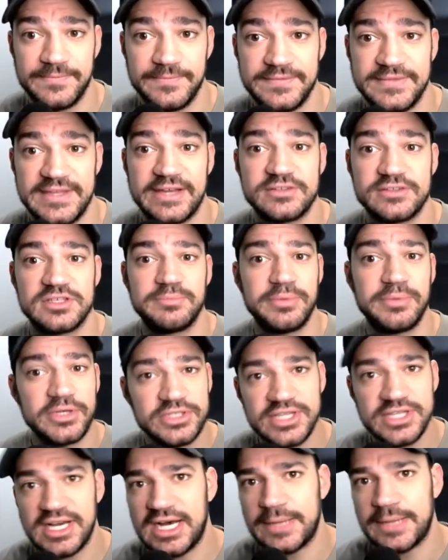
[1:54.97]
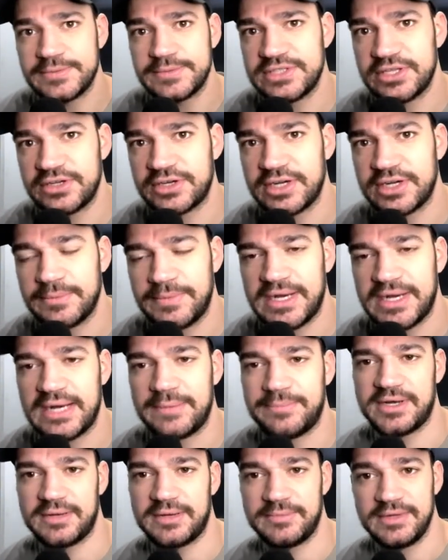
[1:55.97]
Now, there's a bunch of options that are going to pop
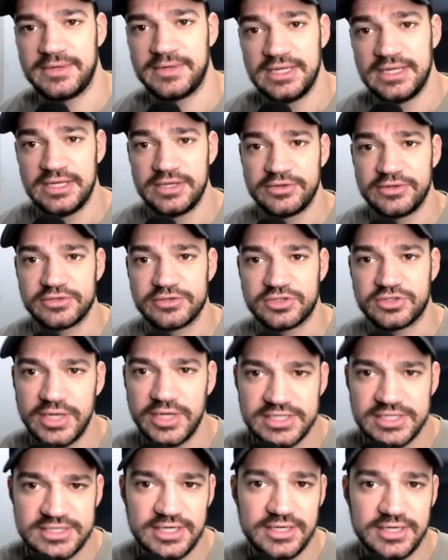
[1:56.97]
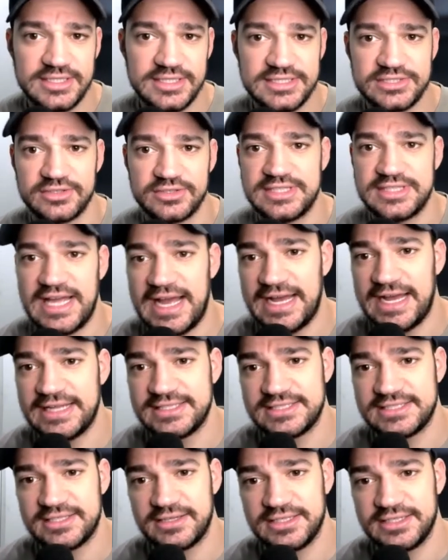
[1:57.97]
up. There's quick studies. There's add
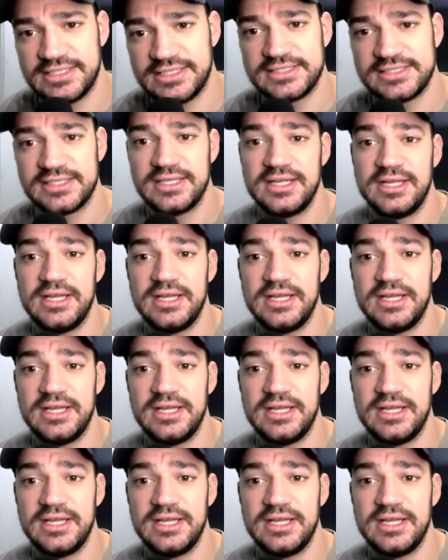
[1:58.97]
studies.